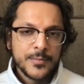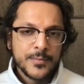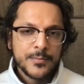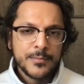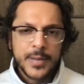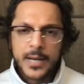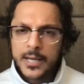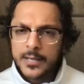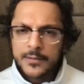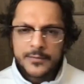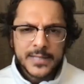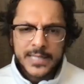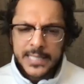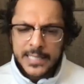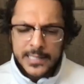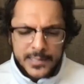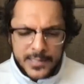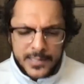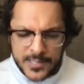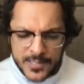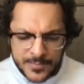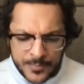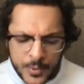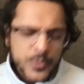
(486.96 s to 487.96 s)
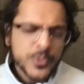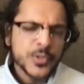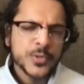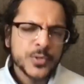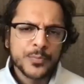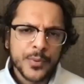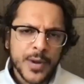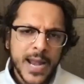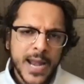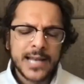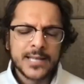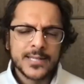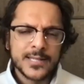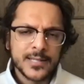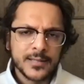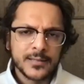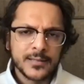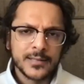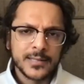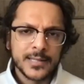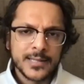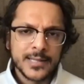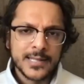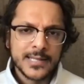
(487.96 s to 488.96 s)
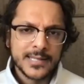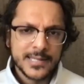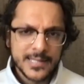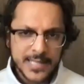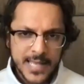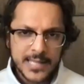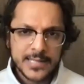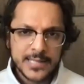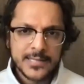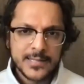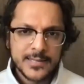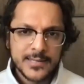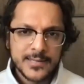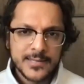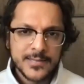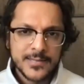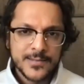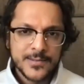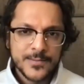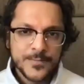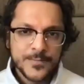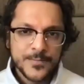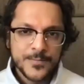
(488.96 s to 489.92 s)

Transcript: Bhagavad Gita is most practical in this sense.